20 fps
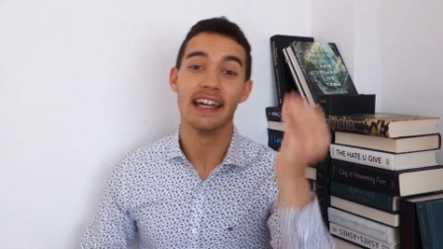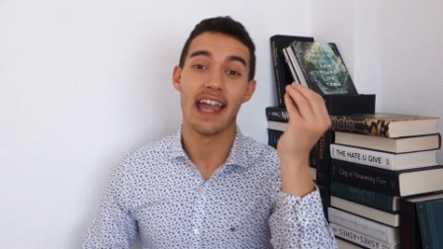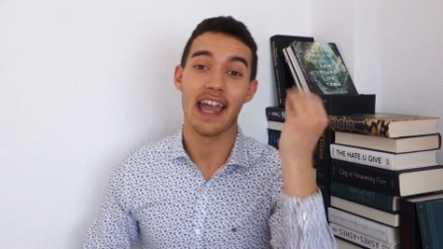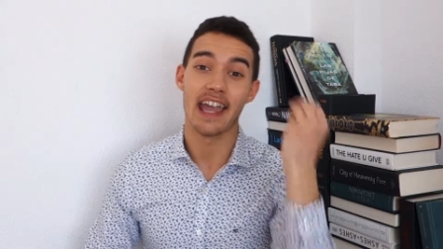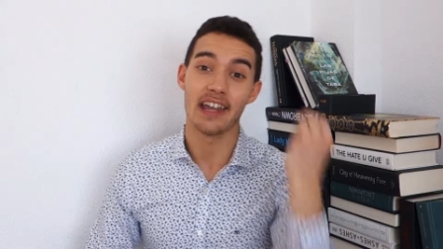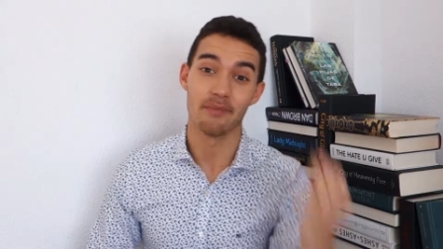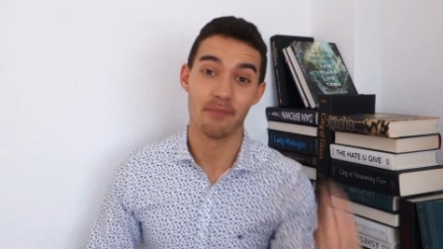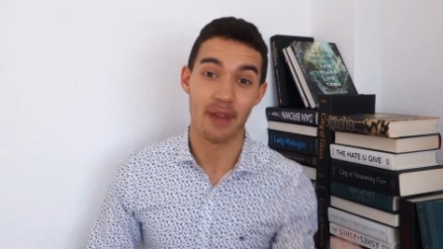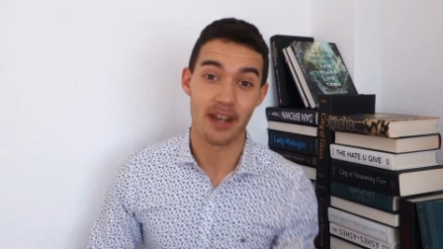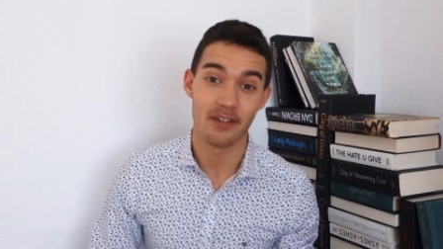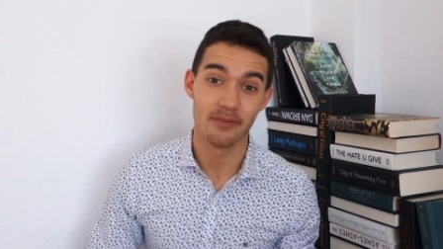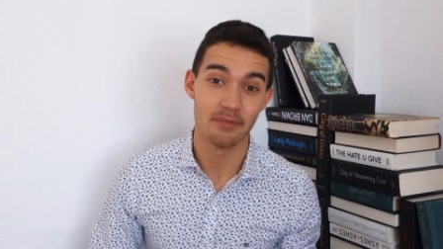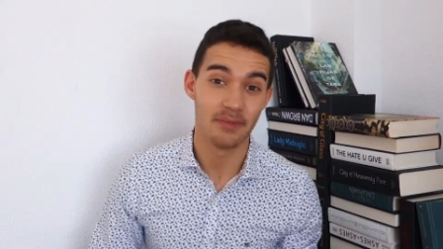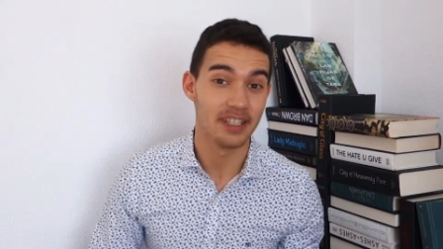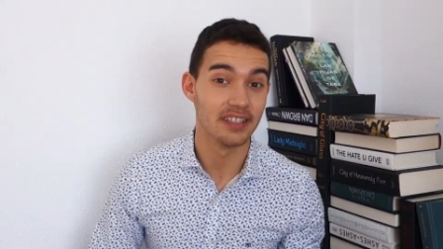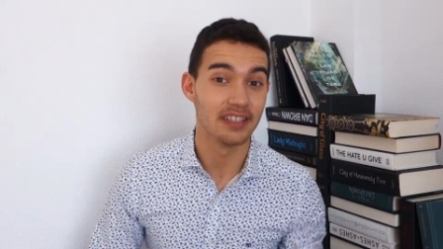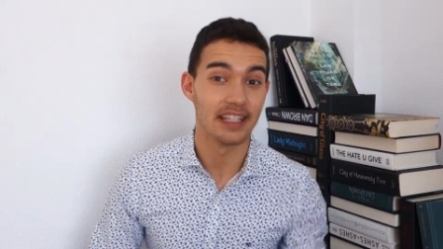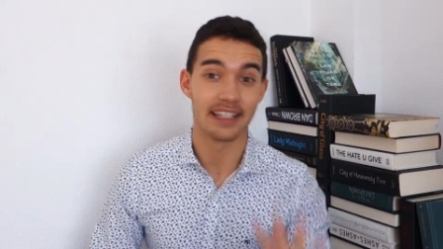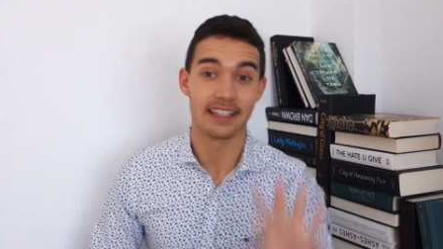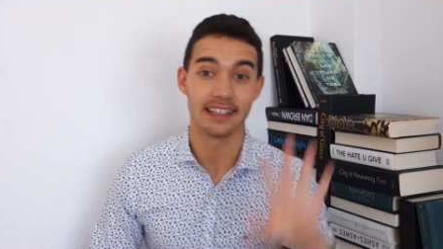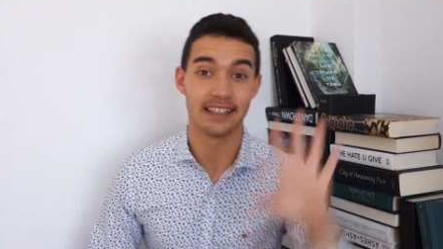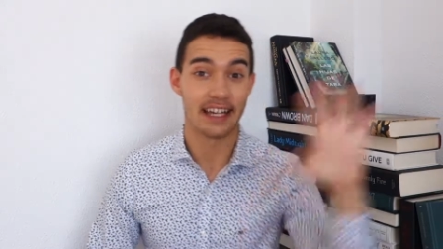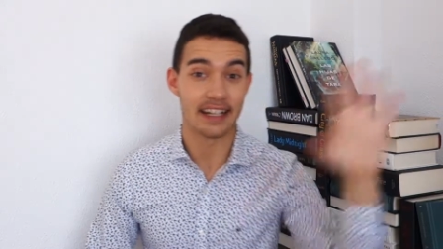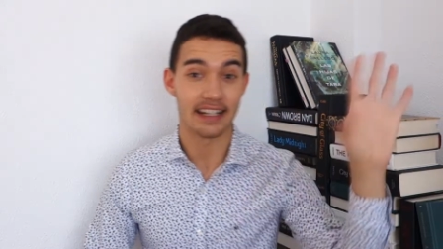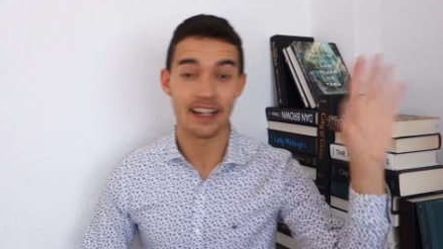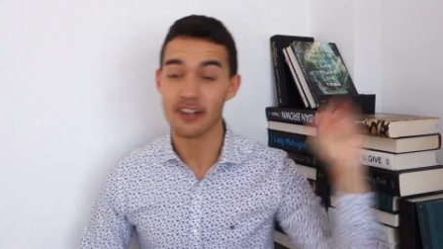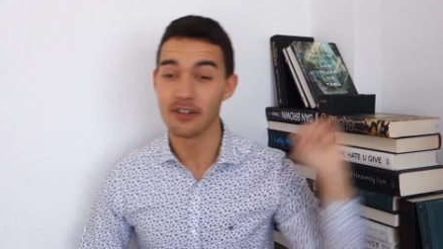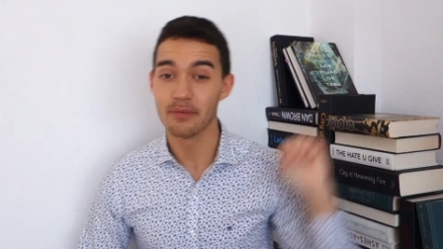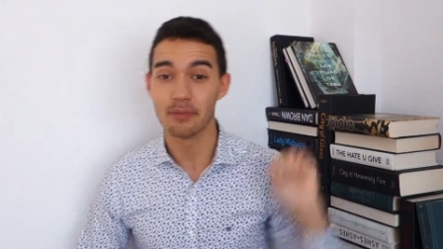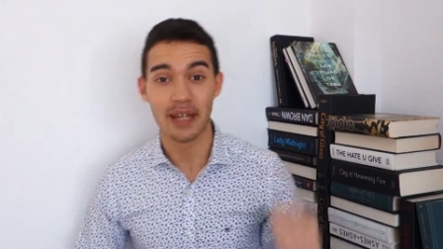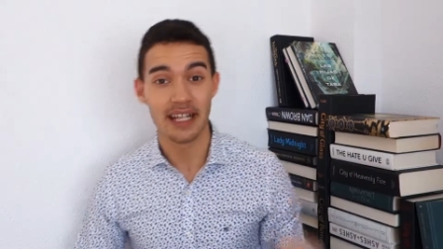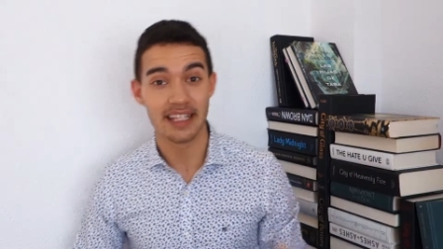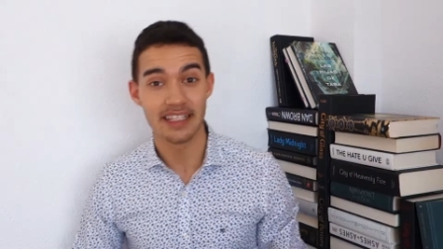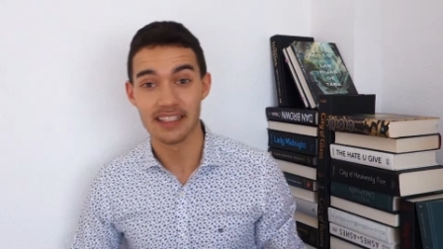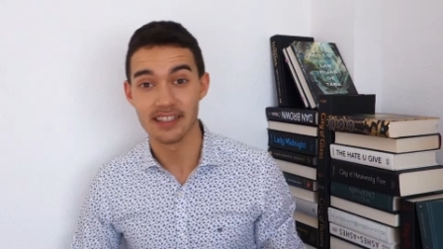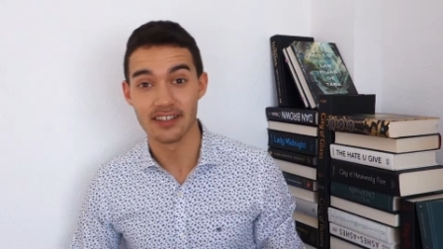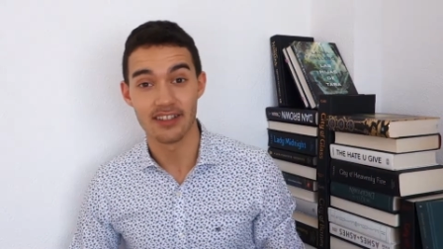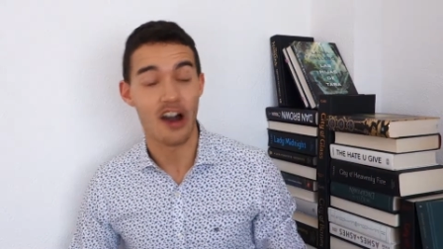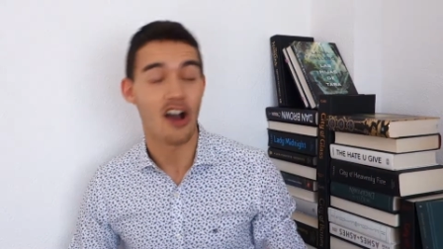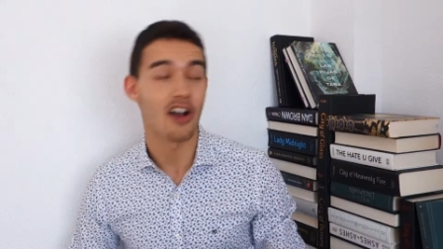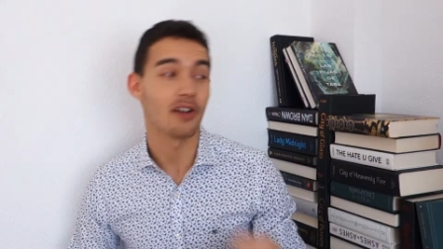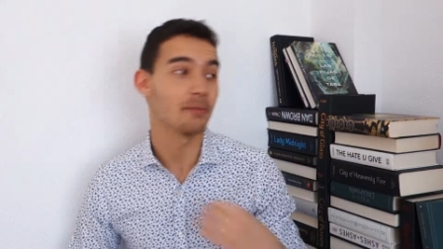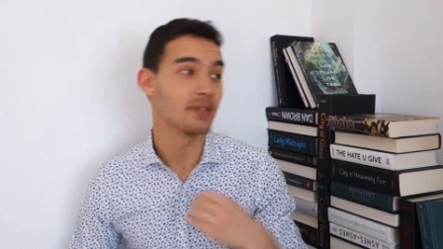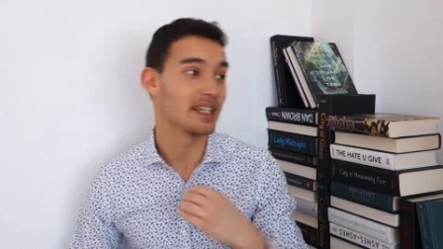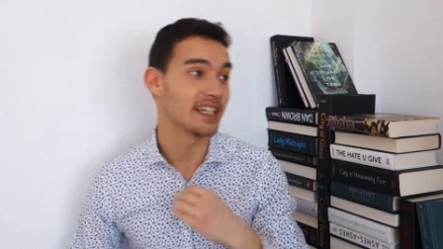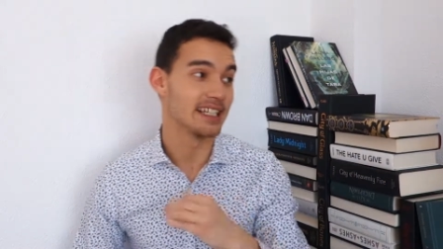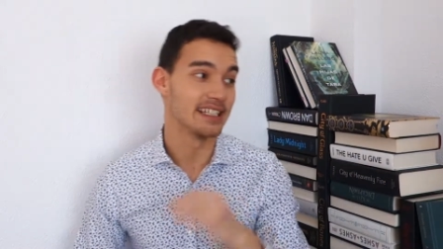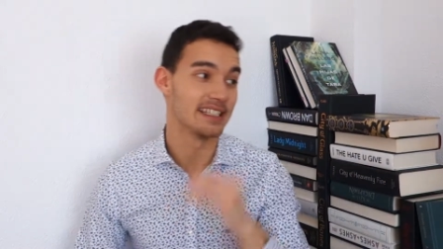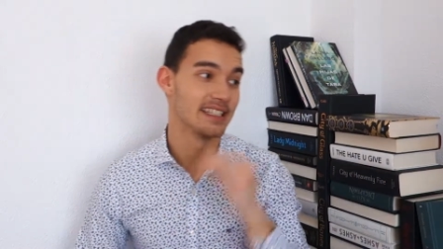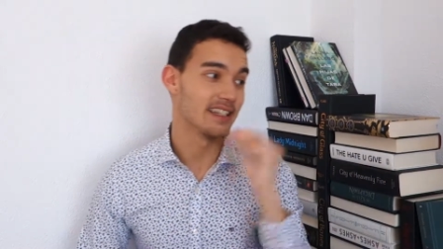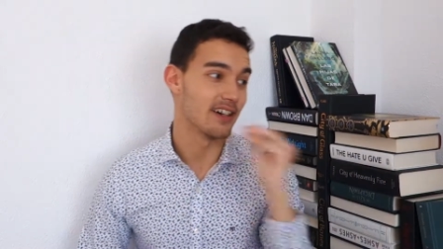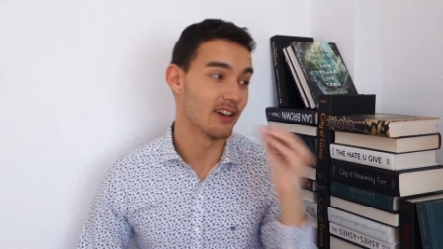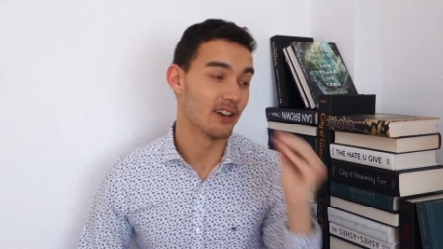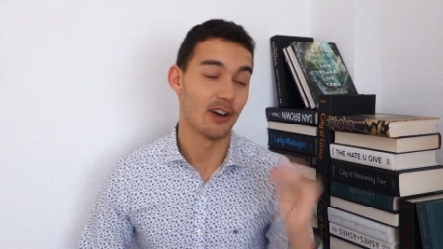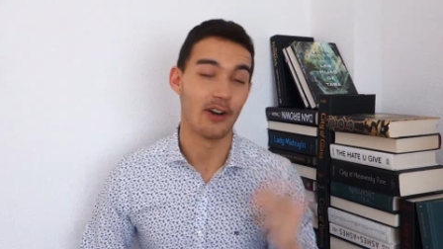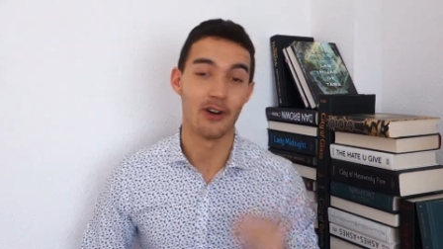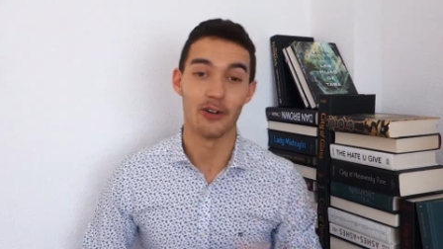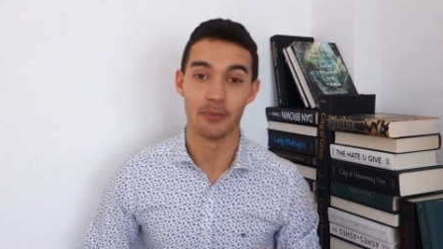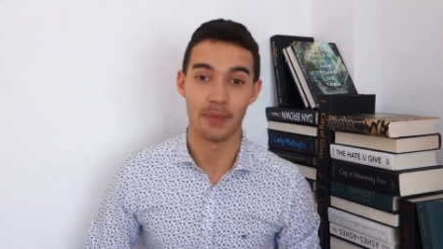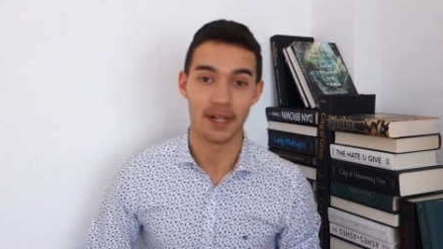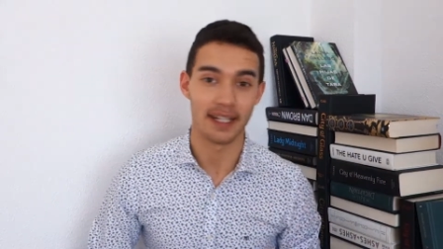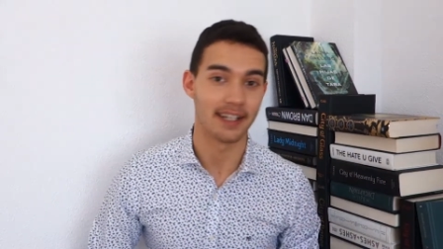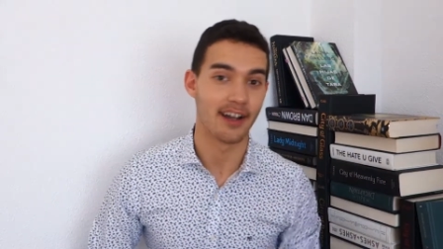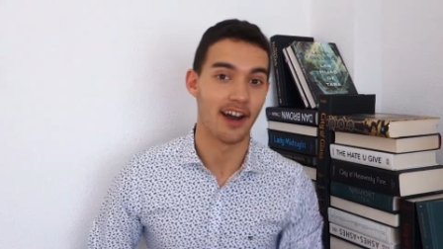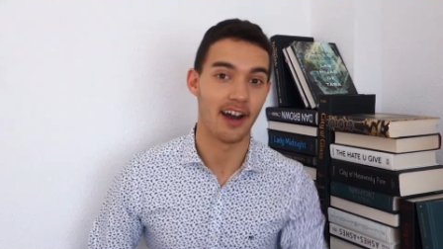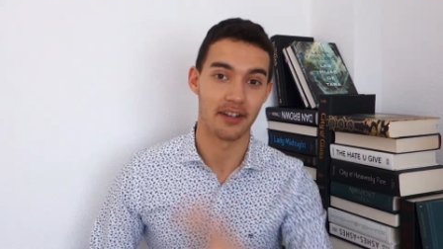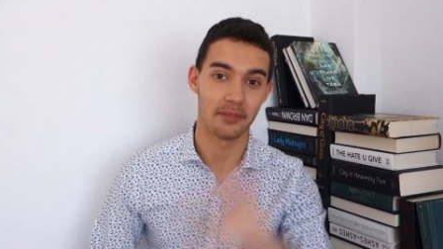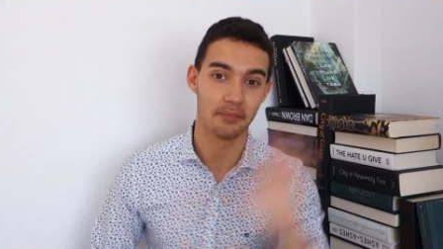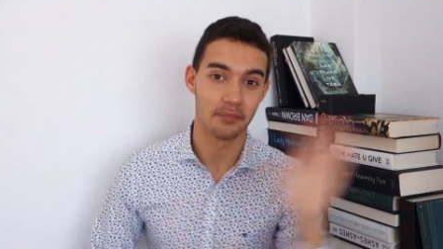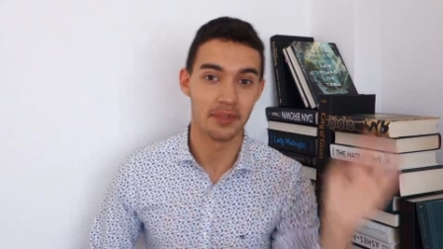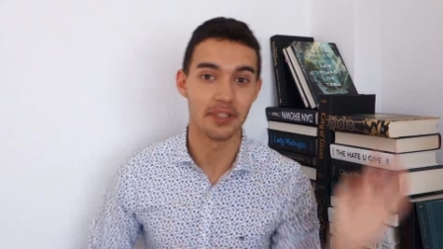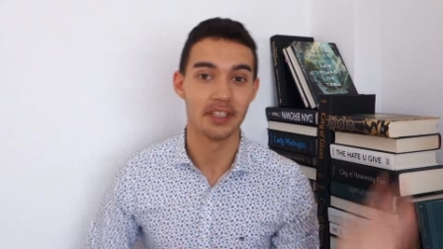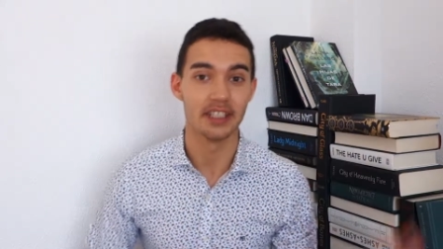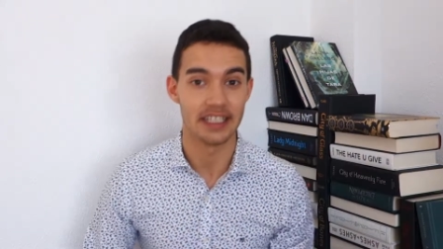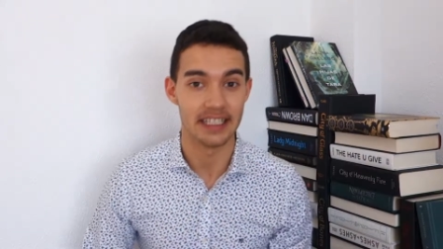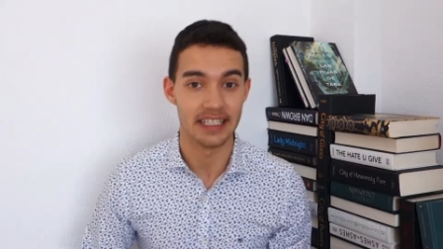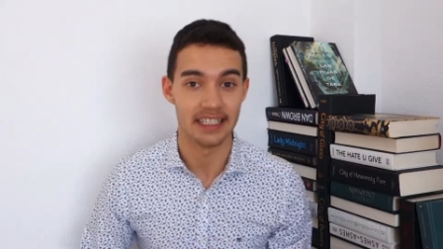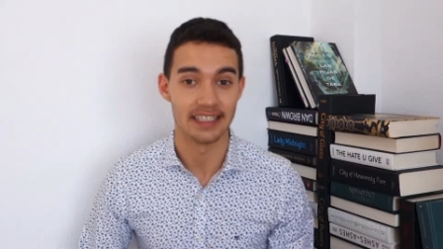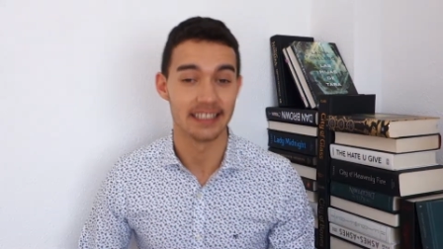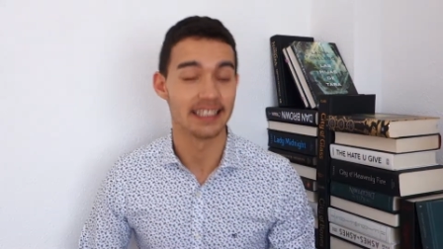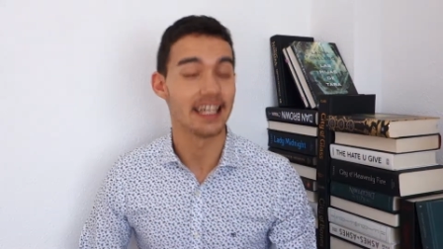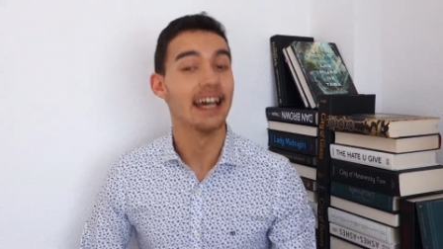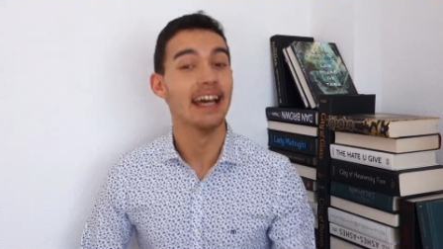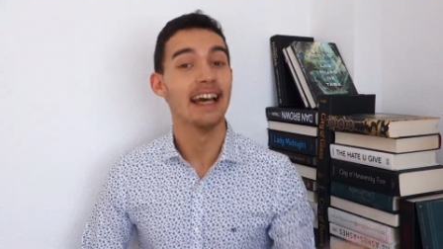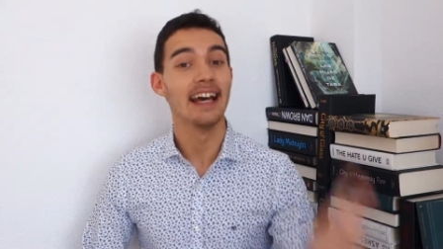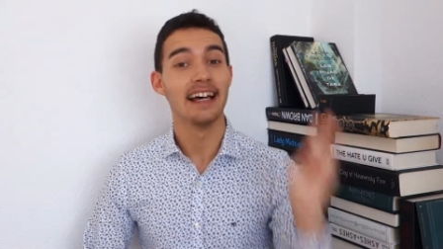it better be like 900 pages long, because, oh my god, please.